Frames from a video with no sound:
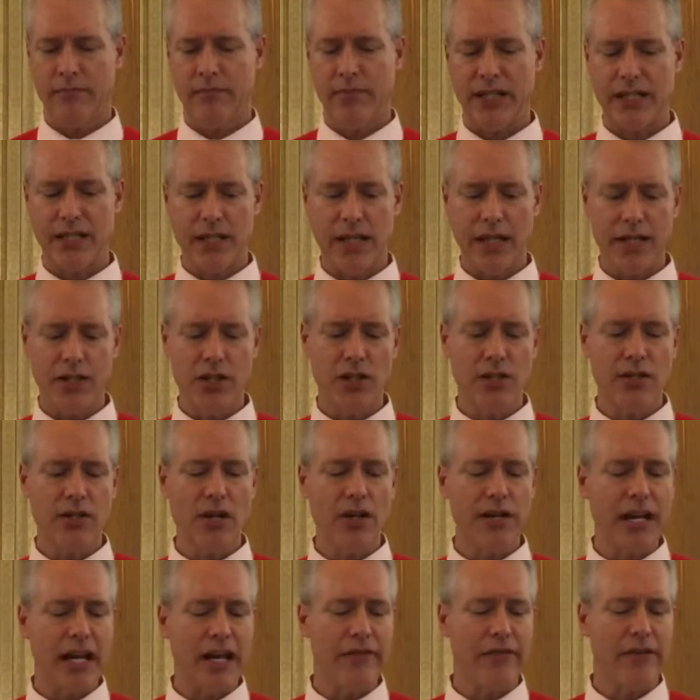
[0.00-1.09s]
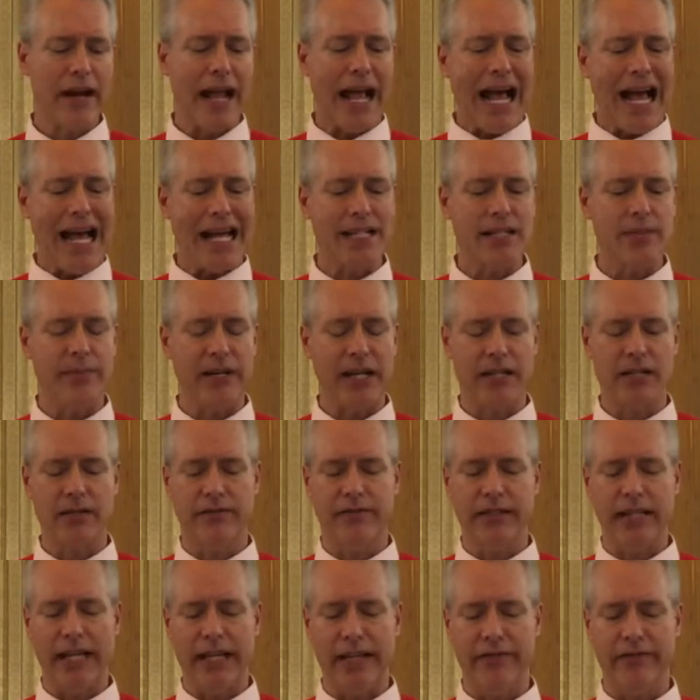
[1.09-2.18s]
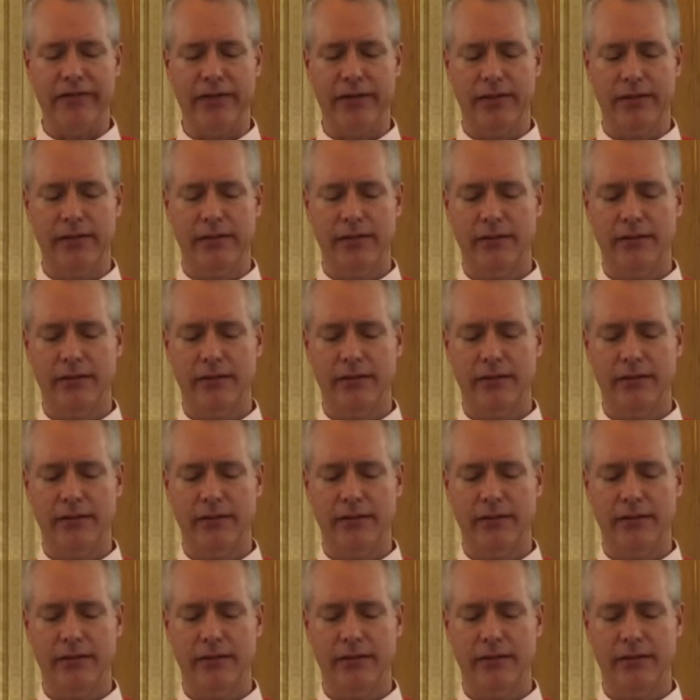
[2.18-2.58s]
but touches on every aspect of life.